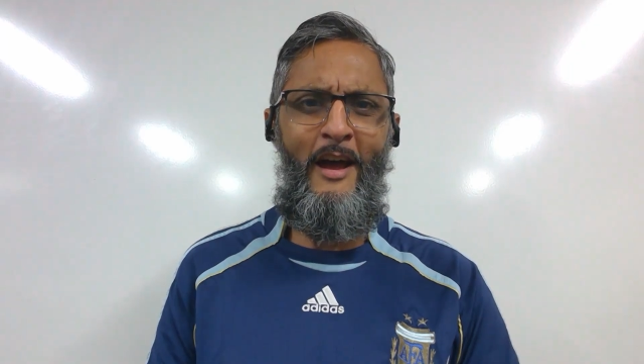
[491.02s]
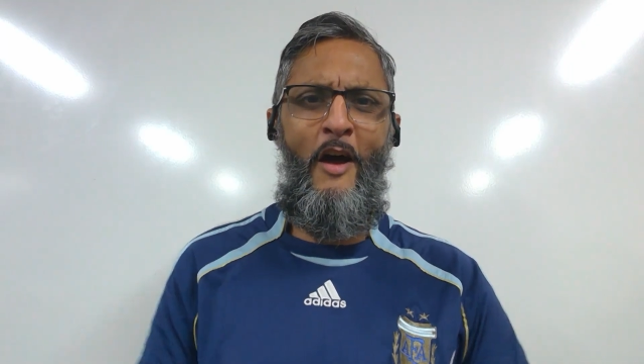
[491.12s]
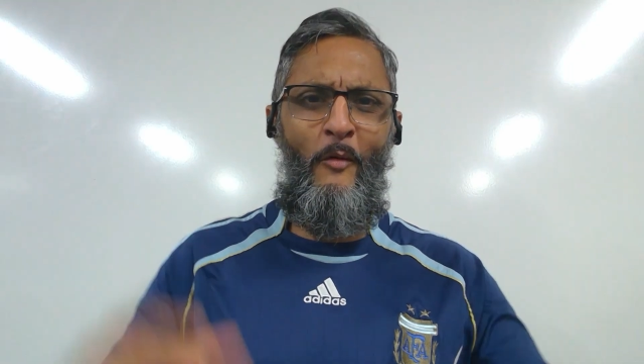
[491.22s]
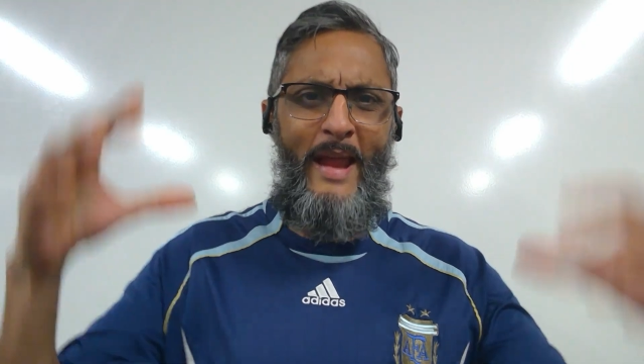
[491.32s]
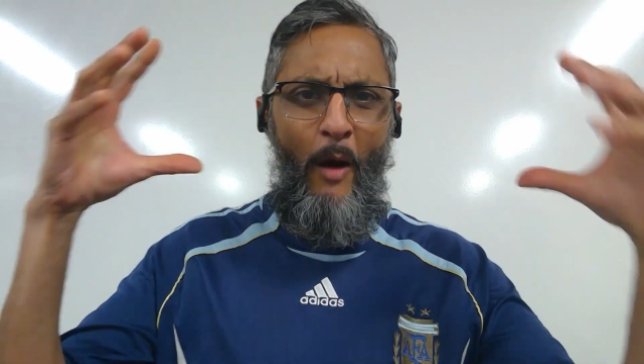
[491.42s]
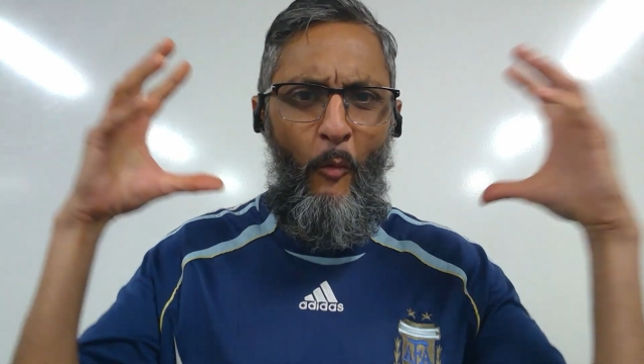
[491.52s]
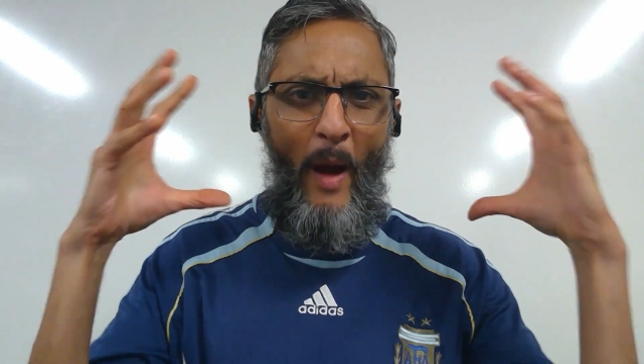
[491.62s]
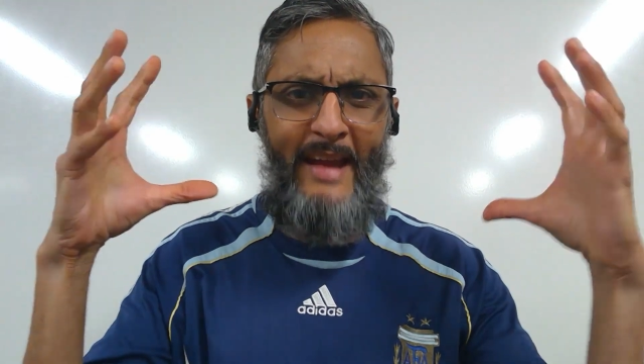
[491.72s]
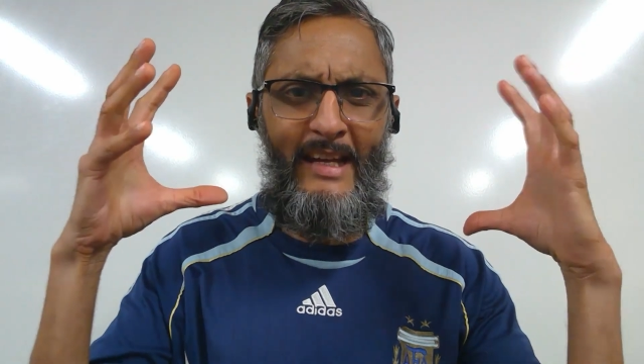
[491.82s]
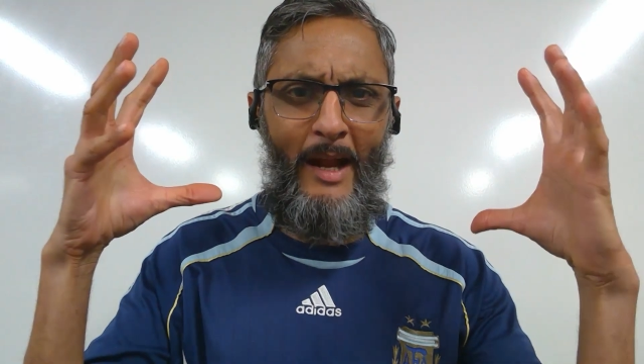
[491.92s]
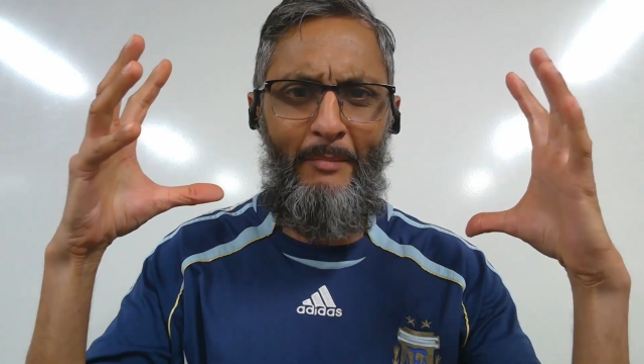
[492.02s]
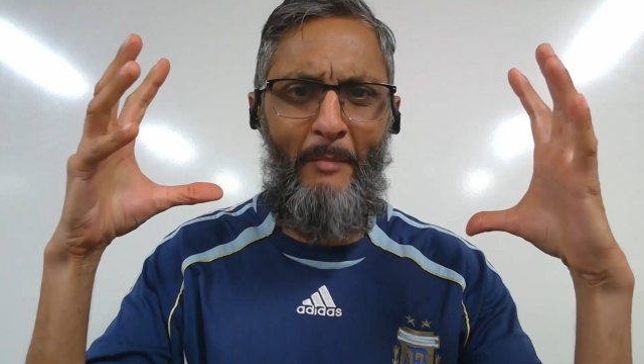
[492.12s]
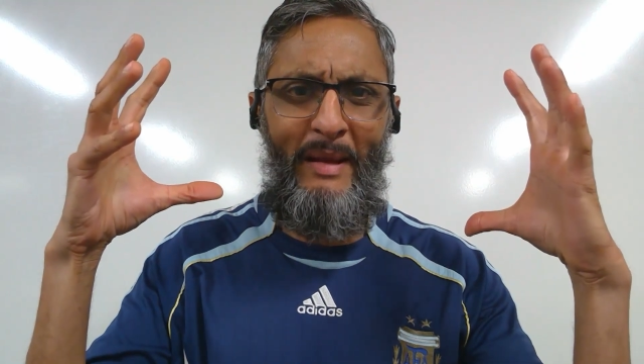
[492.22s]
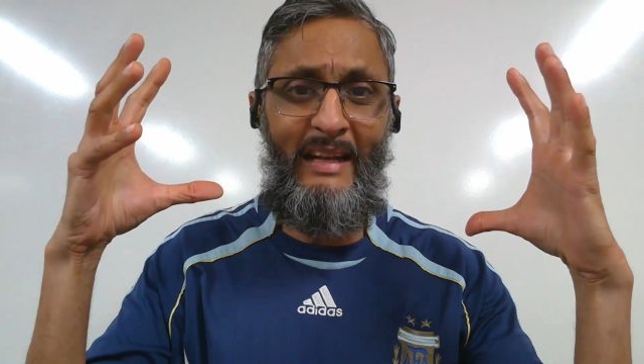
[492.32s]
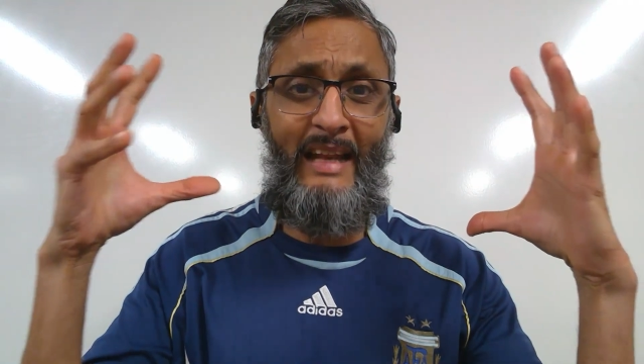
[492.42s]
we are waking up the
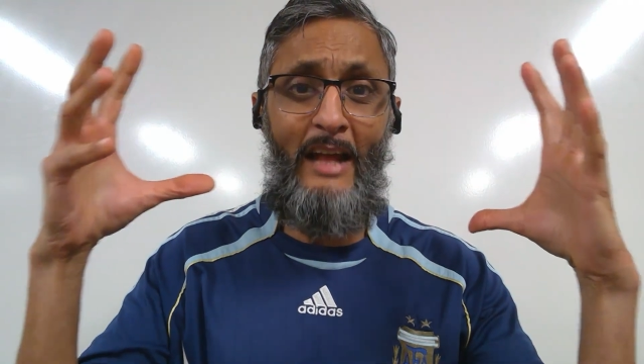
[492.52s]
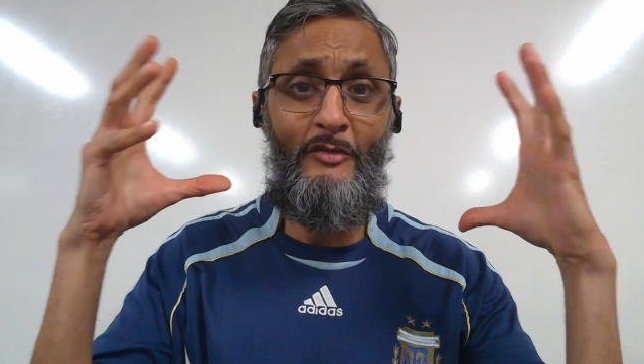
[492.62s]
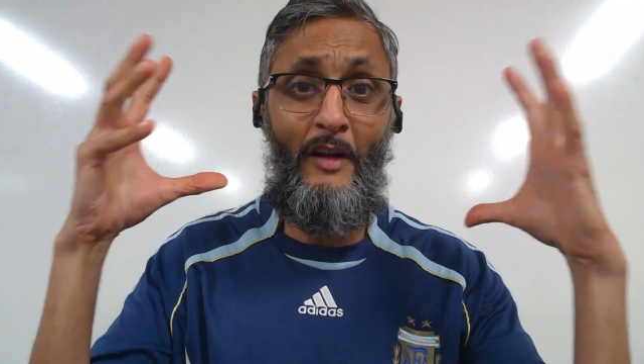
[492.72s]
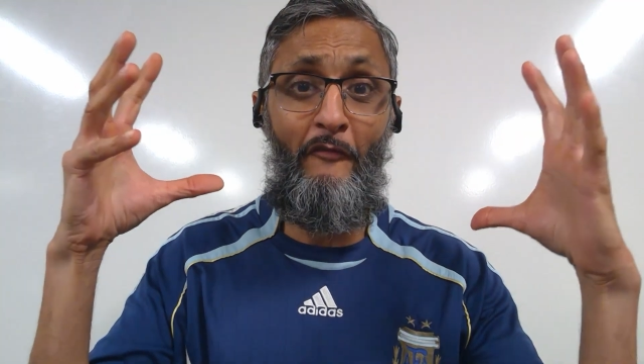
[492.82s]
middle class for the